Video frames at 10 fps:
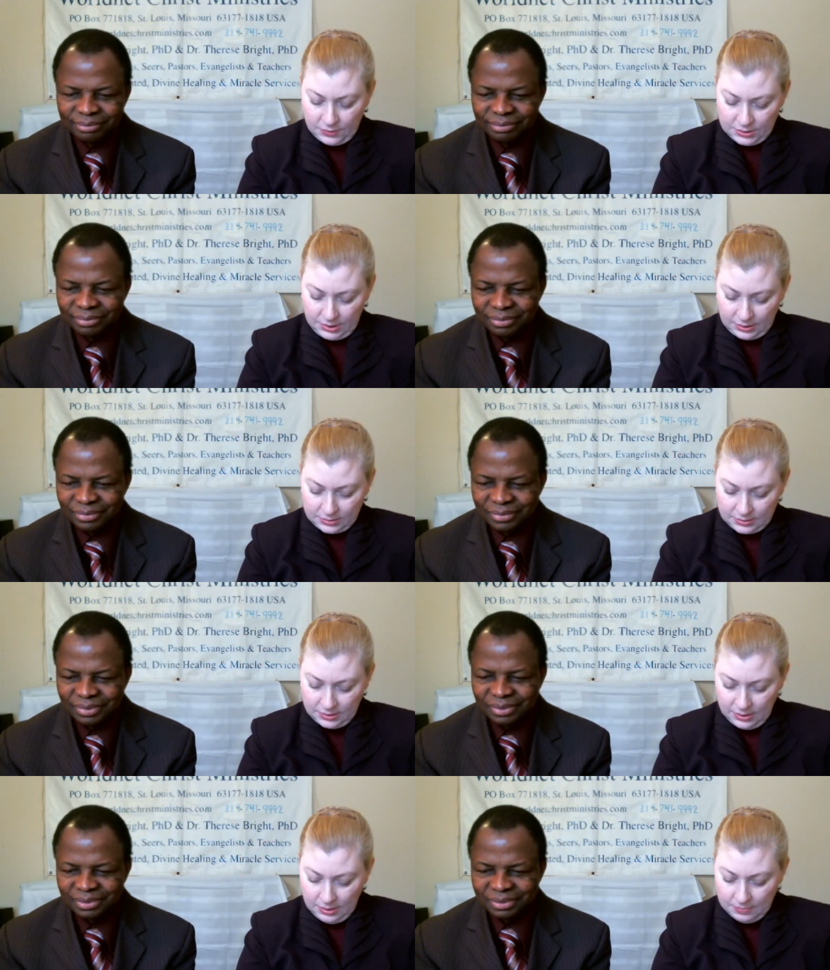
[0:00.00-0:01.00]
Speaker 1: verse
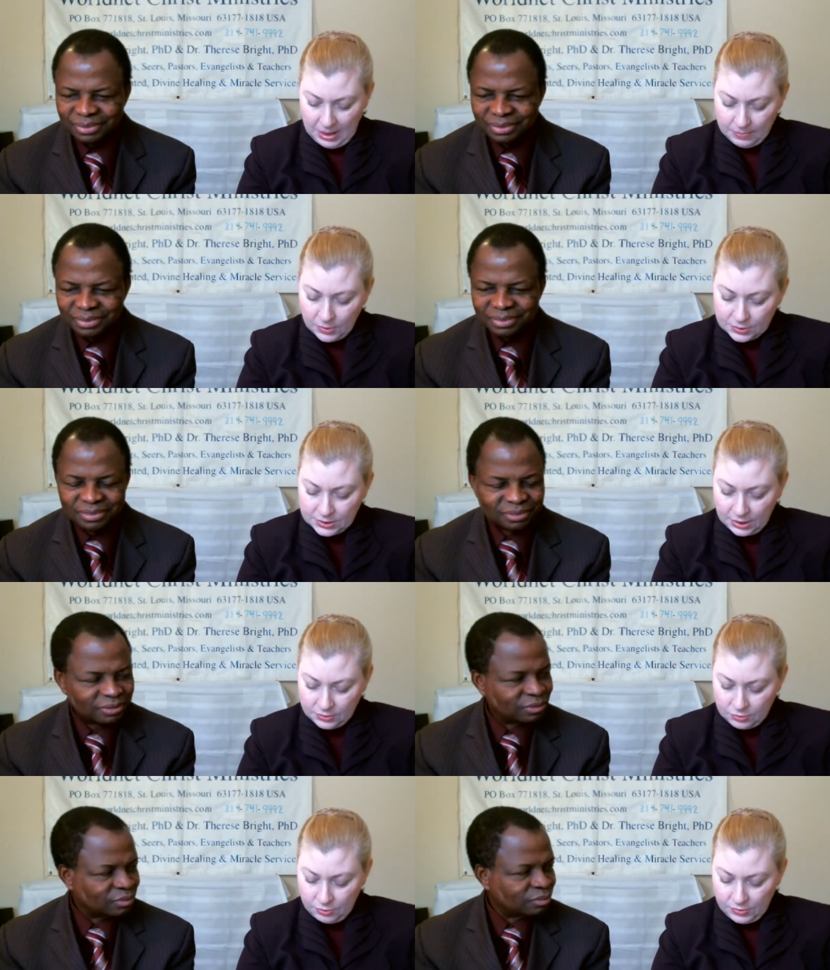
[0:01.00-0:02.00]
6. By mercy
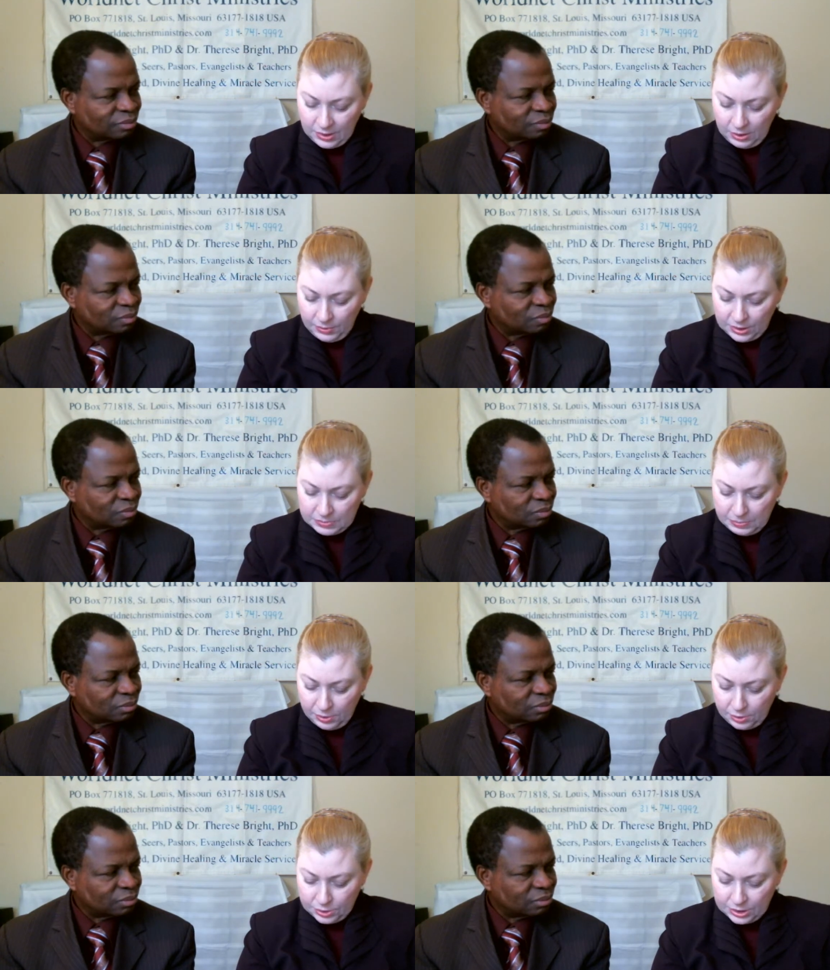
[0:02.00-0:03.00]
and truth iniquity is
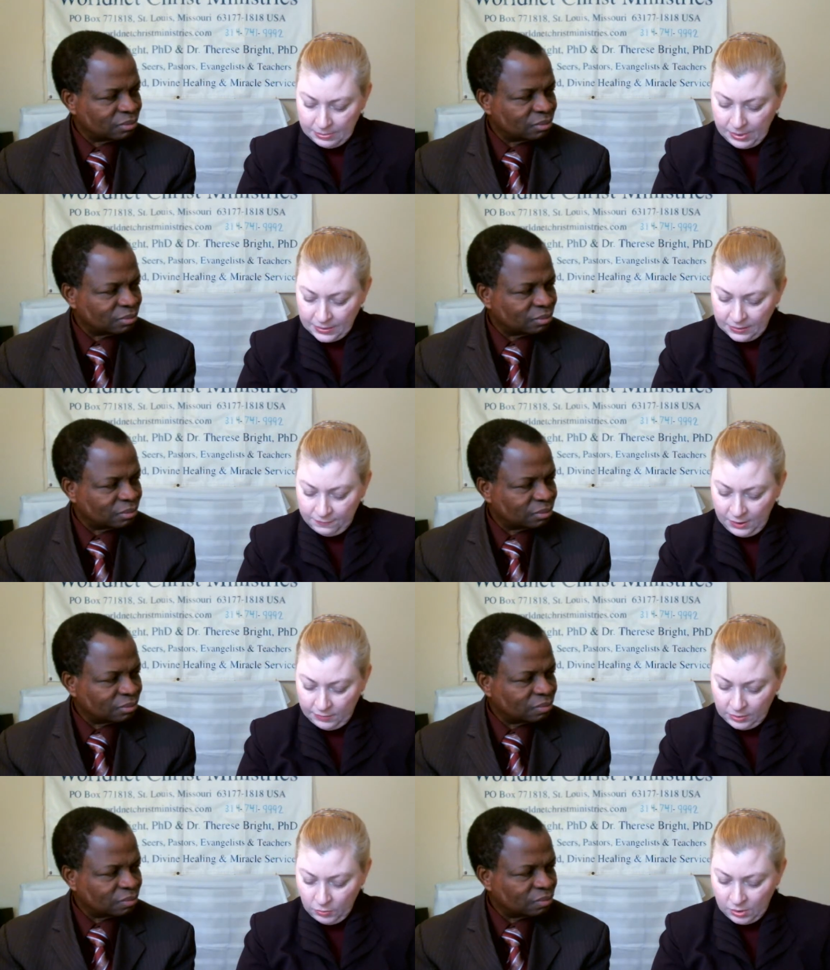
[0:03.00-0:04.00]
purged, and by the
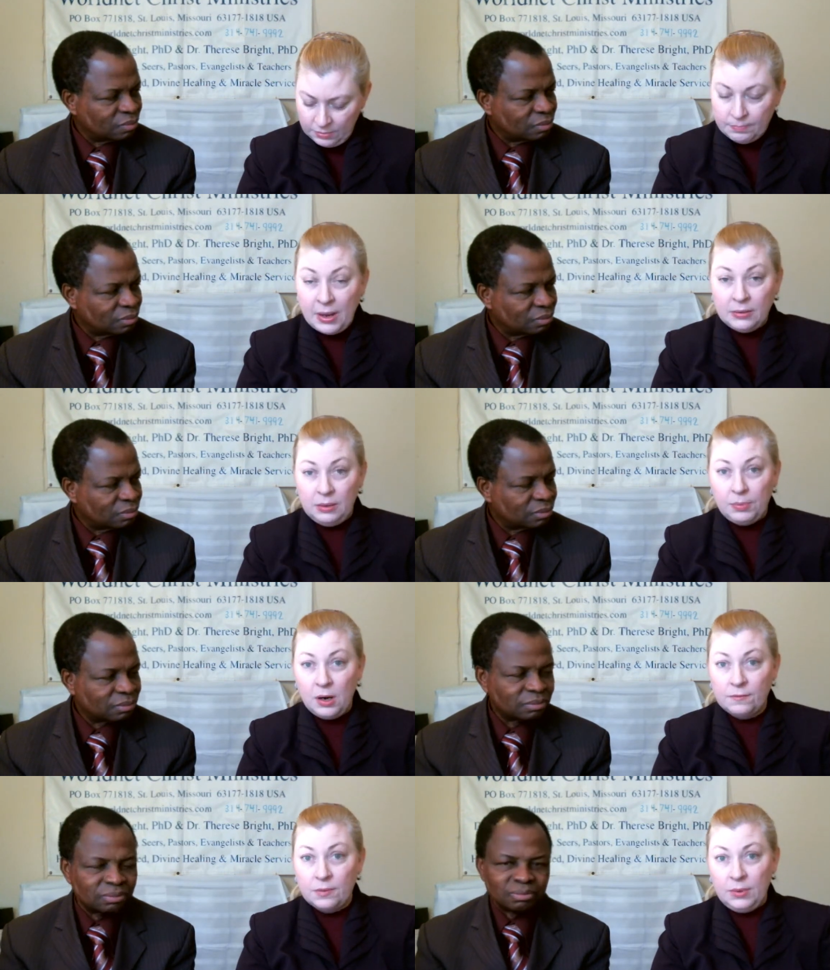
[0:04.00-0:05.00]
fear of the Lord men
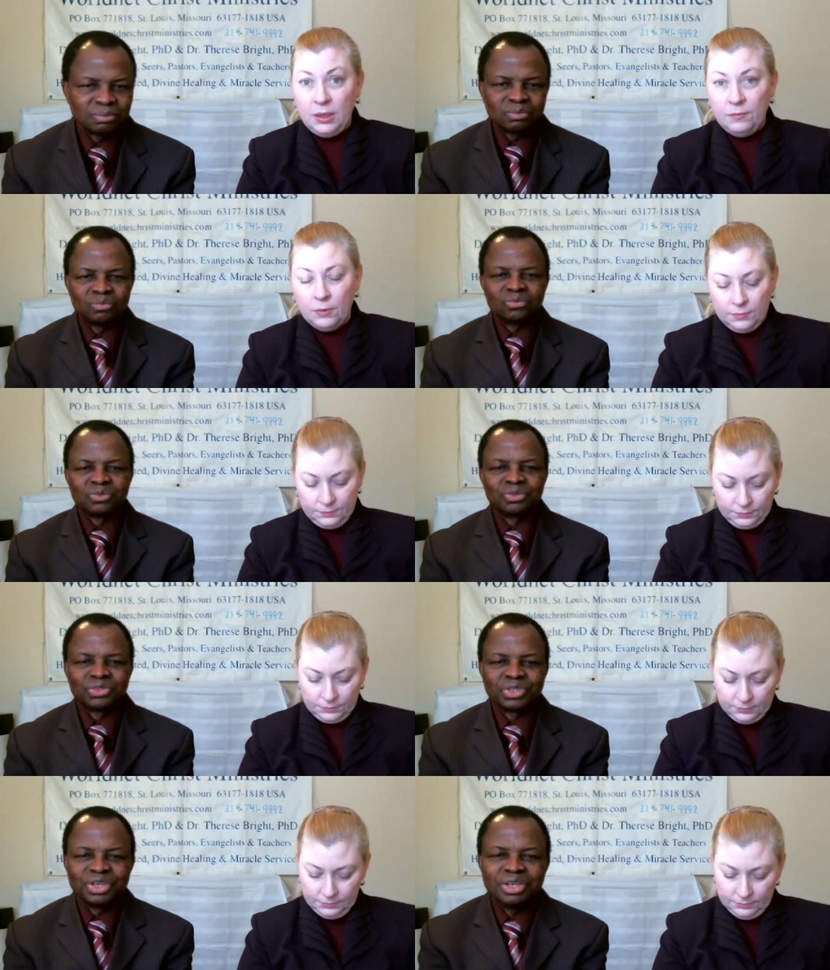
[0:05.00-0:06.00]
depart from evil.
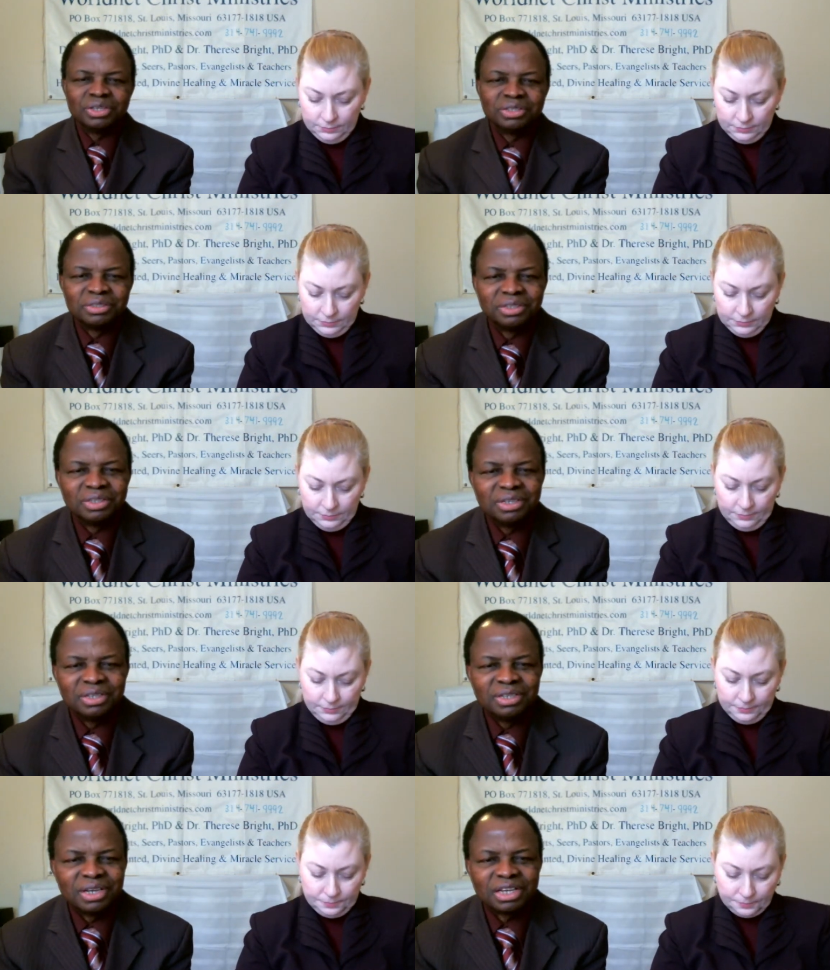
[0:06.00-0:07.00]
Speaker 2: See?
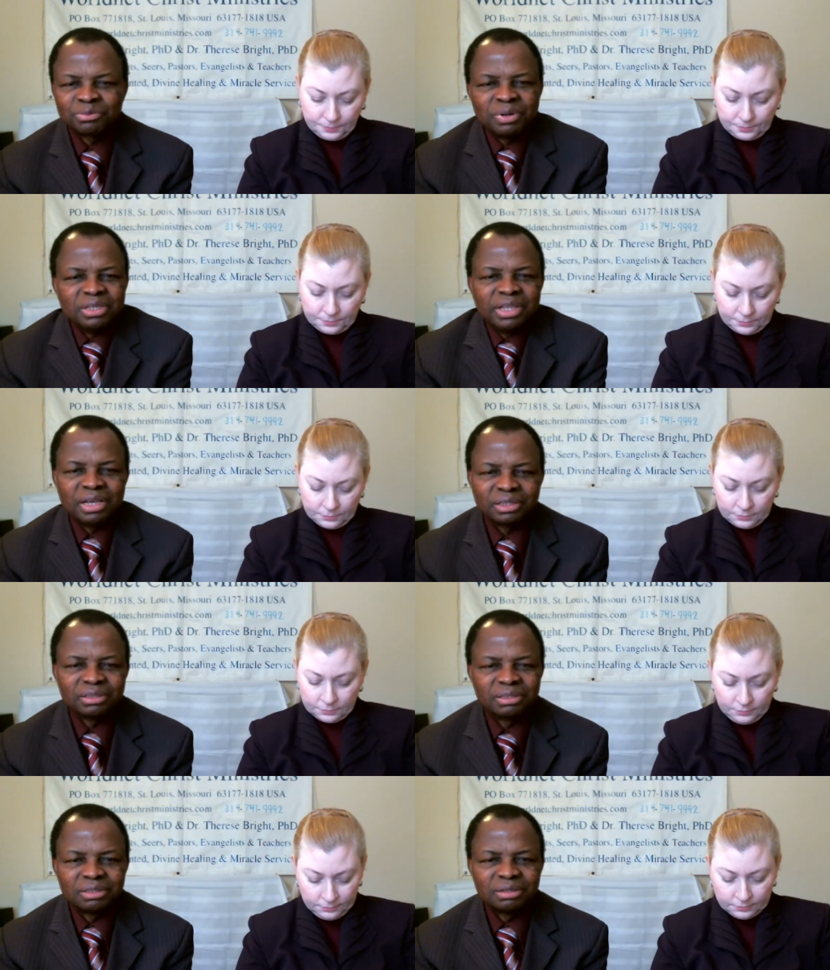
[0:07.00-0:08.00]
Explain that.
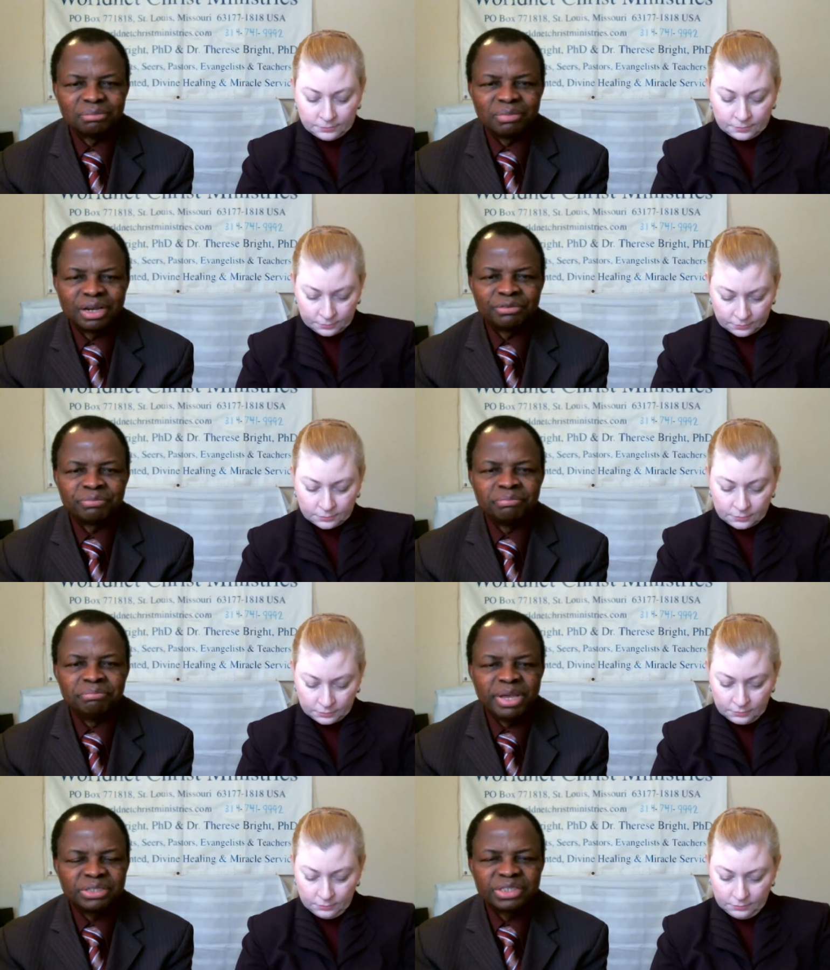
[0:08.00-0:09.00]
By
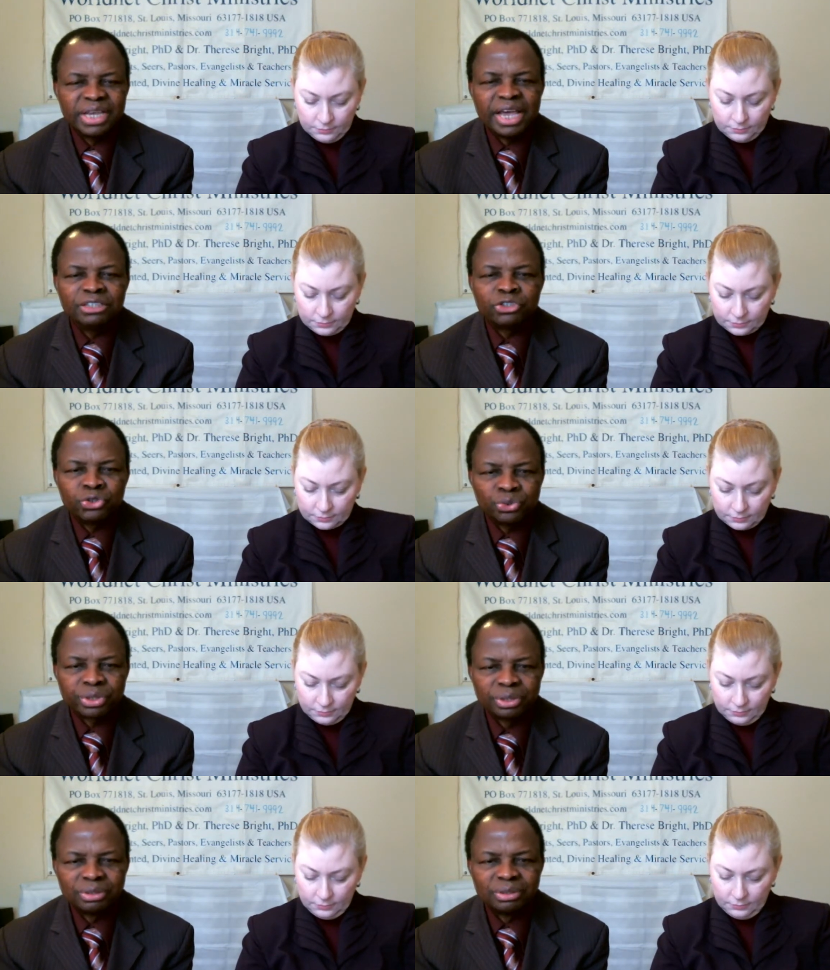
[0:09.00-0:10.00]
mercy and
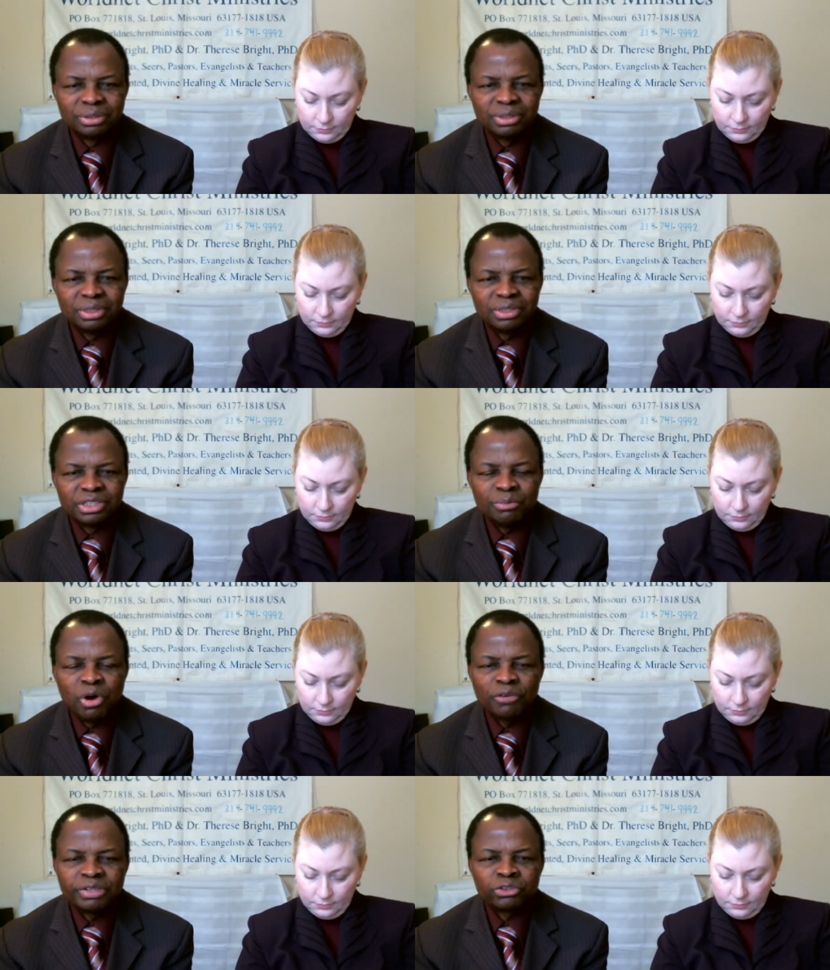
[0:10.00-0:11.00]
truth. The
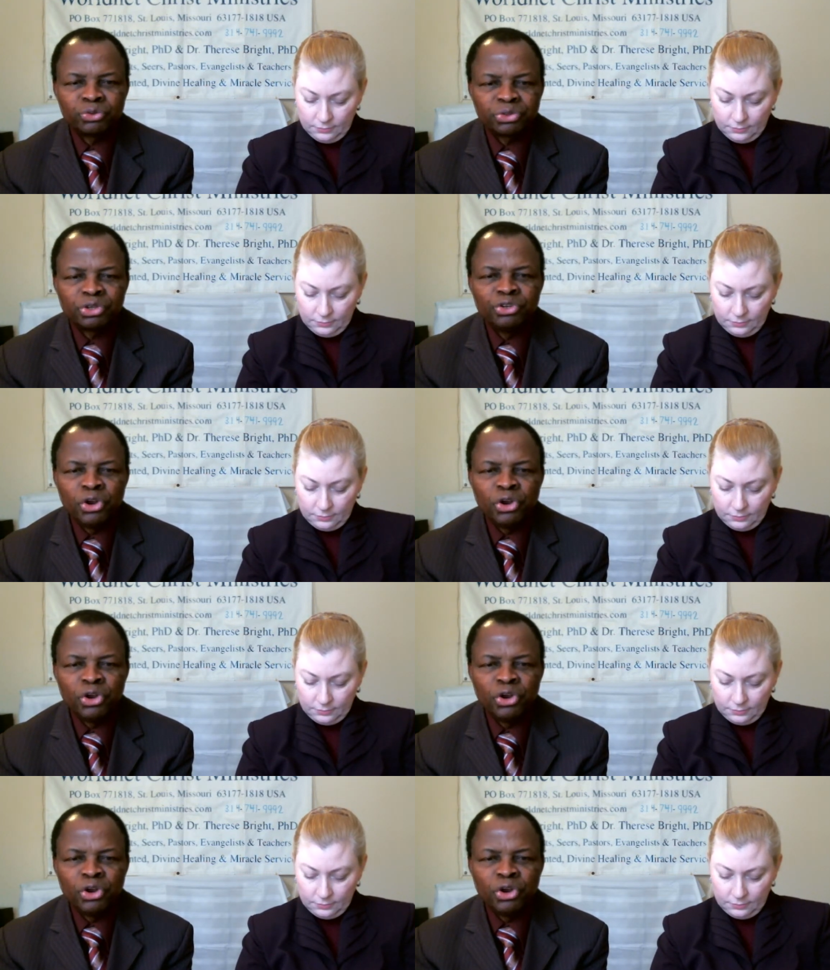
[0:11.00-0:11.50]
more of the truth you